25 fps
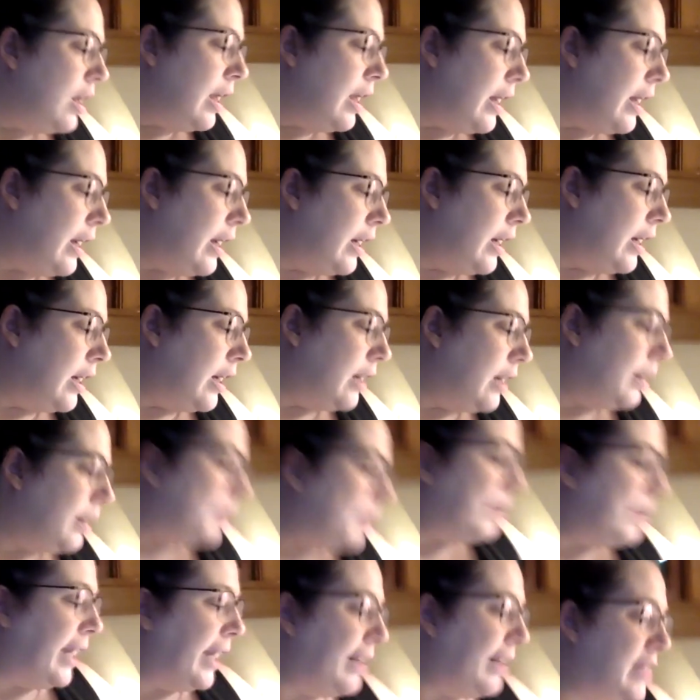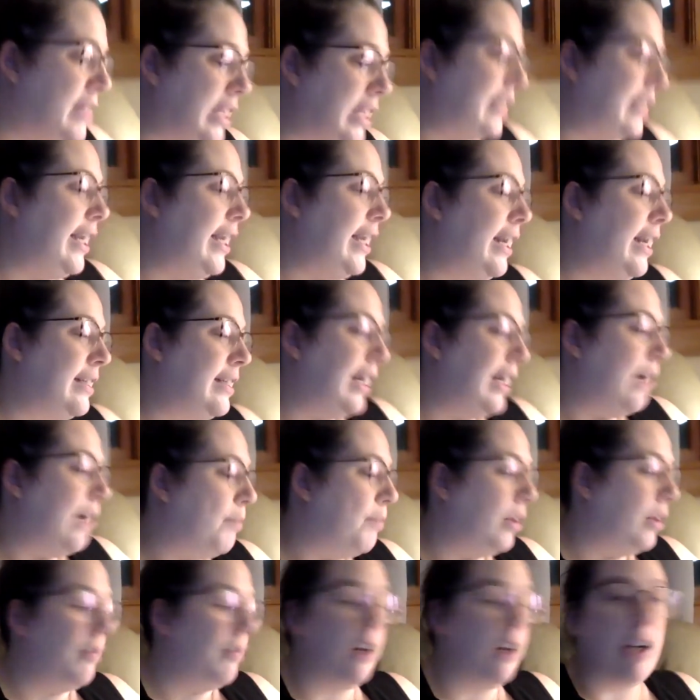It gives us the
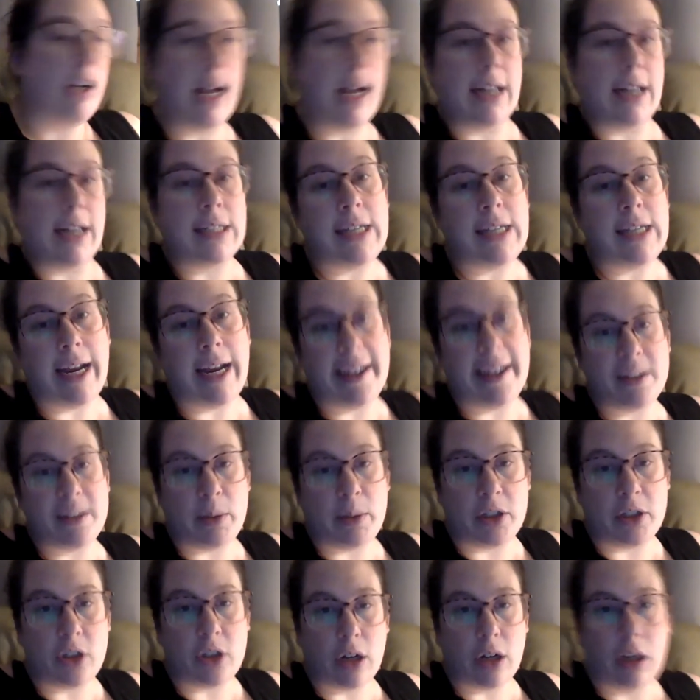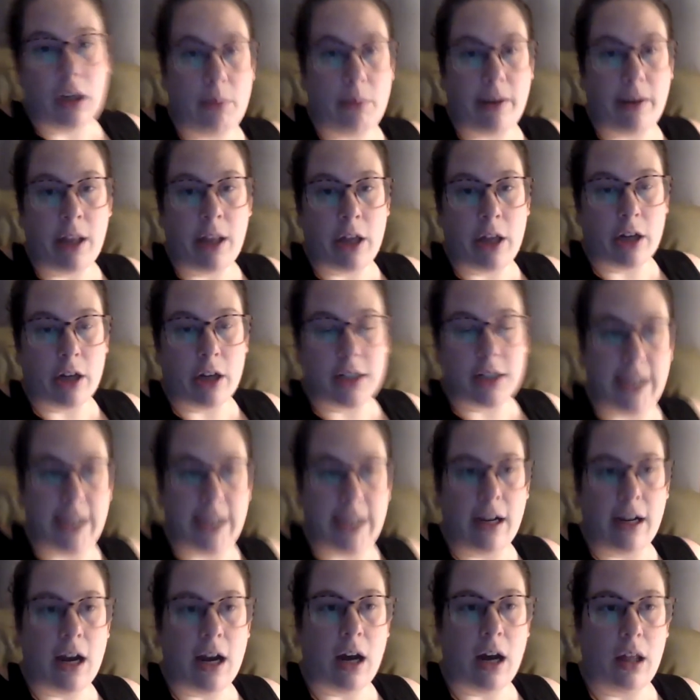example of the United States. We started with
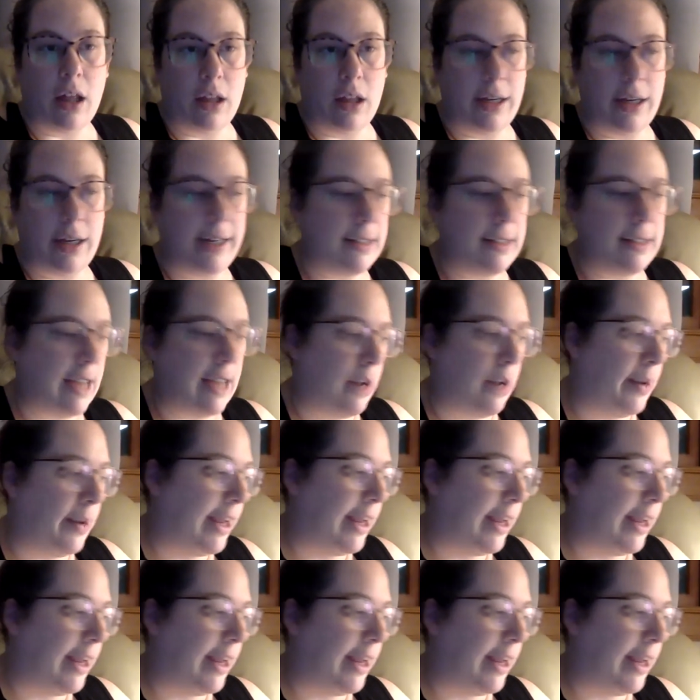13 colonies. Now we